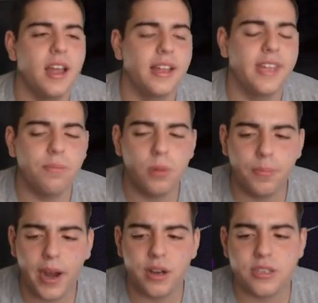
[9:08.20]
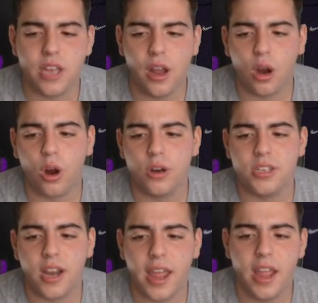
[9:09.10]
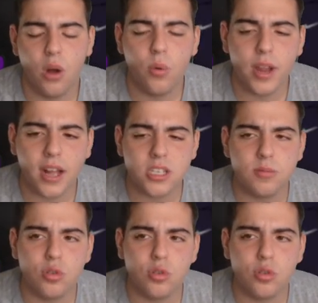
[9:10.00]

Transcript: Get prepared, Sell your cards today. We got some